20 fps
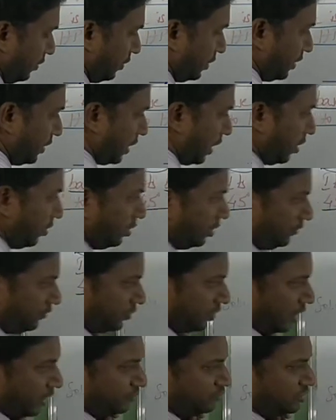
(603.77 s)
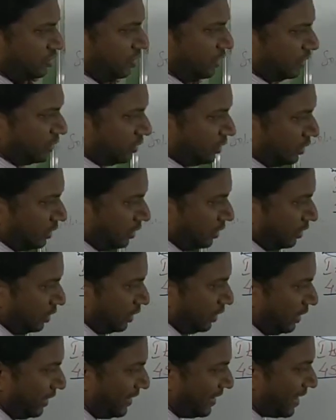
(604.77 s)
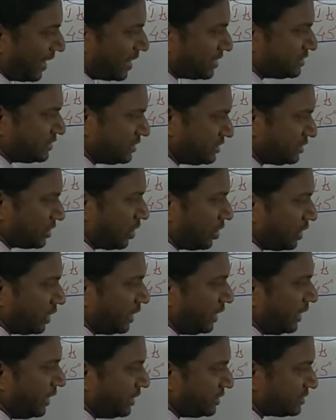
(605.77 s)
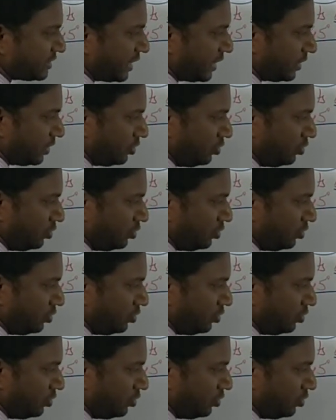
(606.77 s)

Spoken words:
Now if you observe, E dash it's already inside.